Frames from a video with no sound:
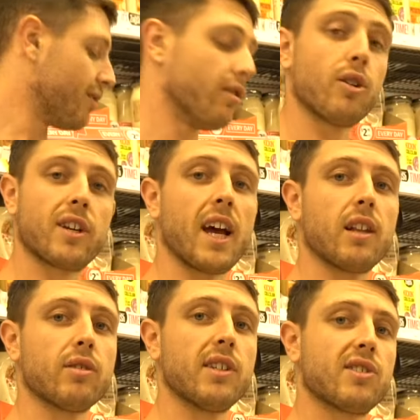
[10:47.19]
Low
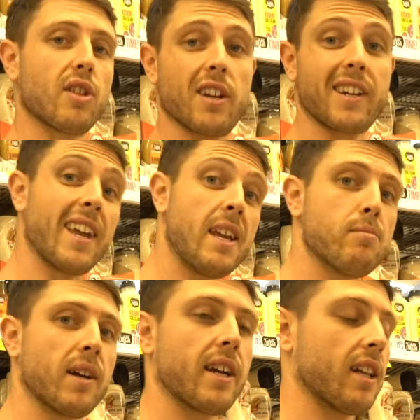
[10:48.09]
calories so that I can eat
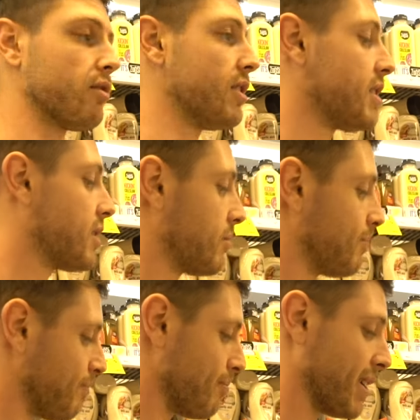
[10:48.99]
my calories
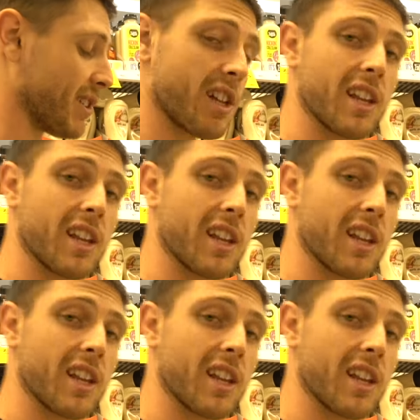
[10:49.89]
because I